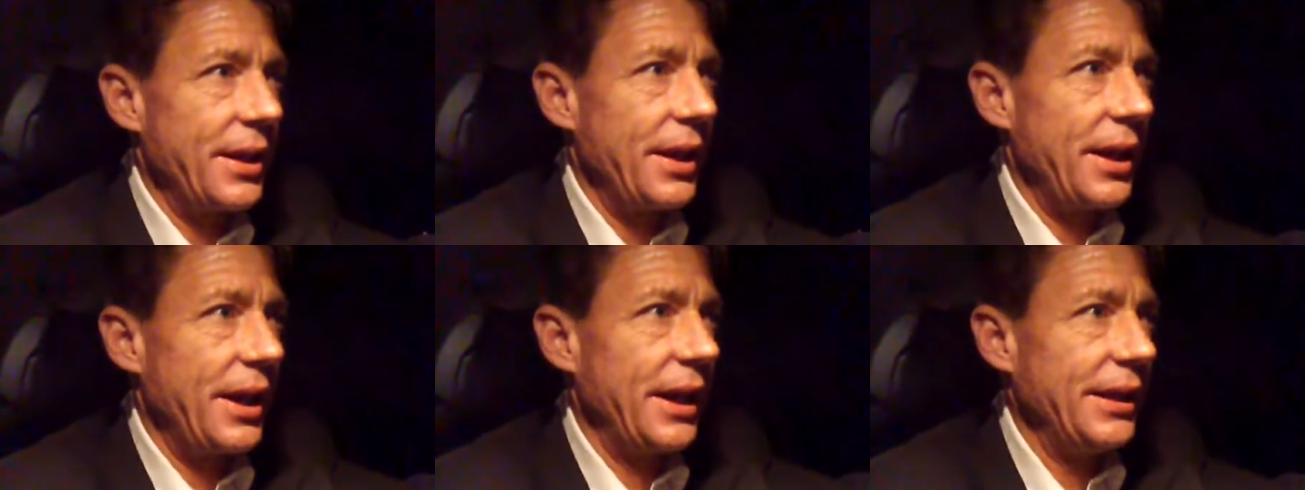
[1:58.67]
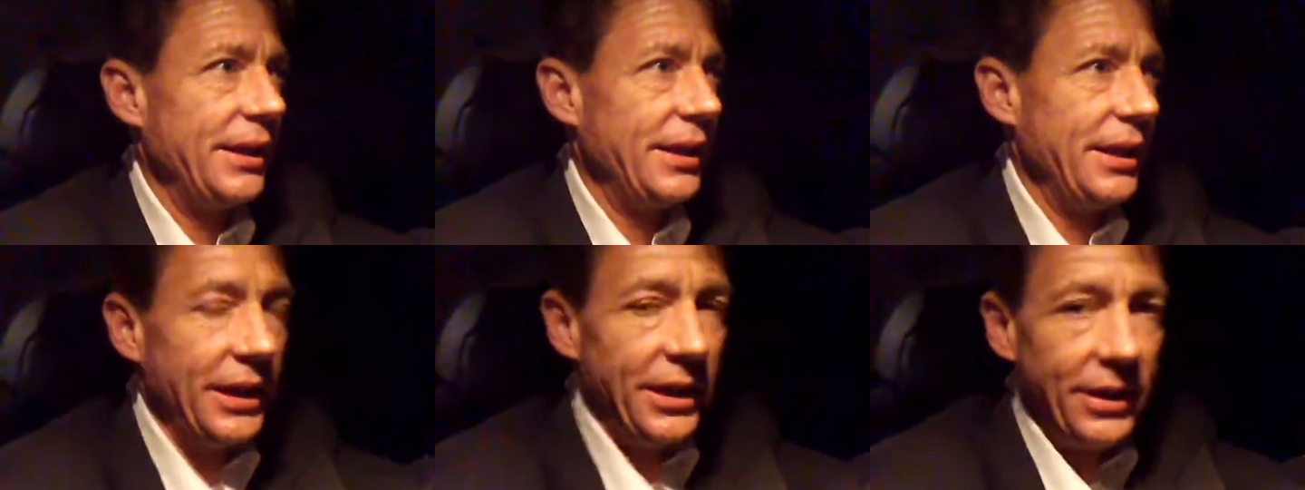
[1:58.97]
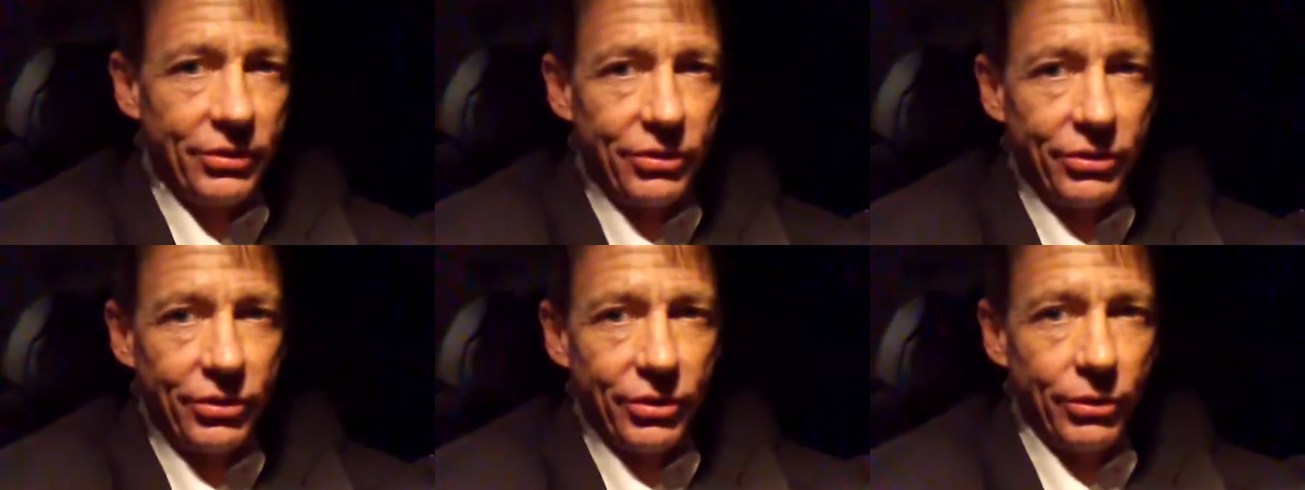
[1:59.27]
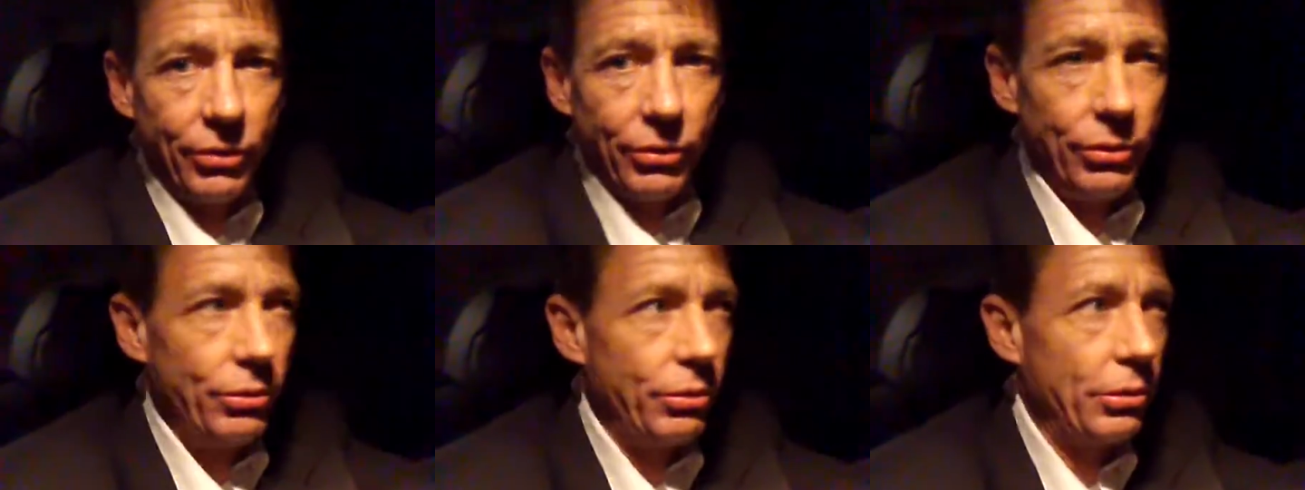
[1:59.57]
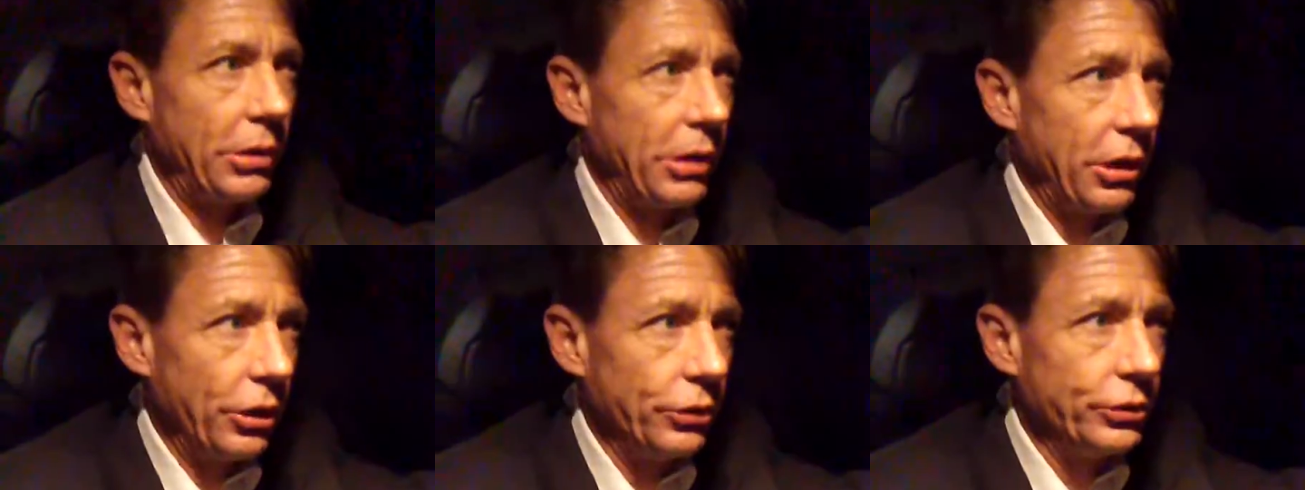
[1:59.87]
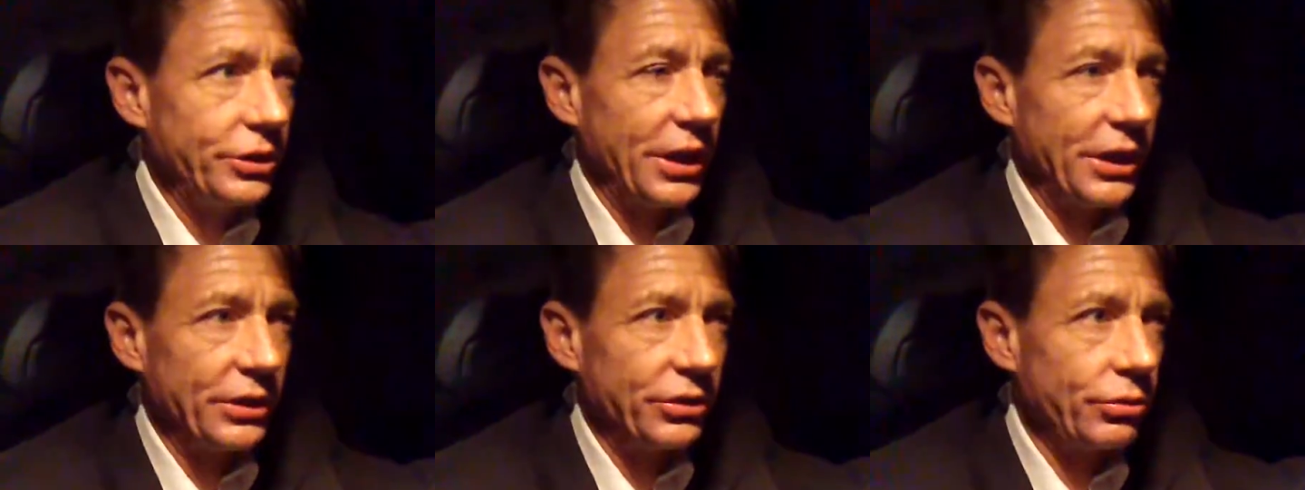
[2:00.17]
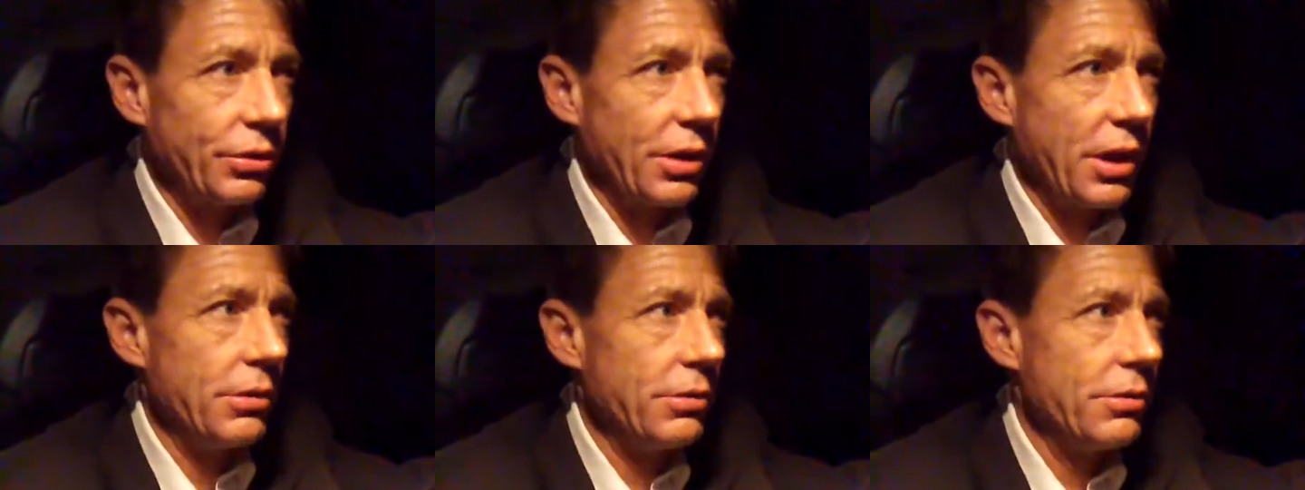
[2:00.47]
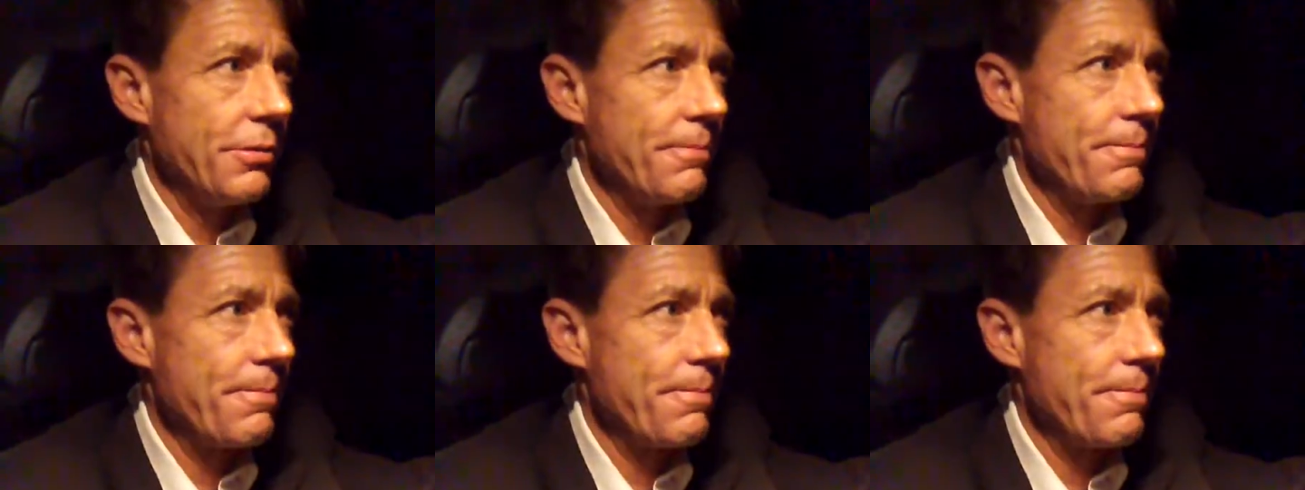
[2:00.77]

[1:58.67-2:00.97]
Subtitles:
I need to close escrow.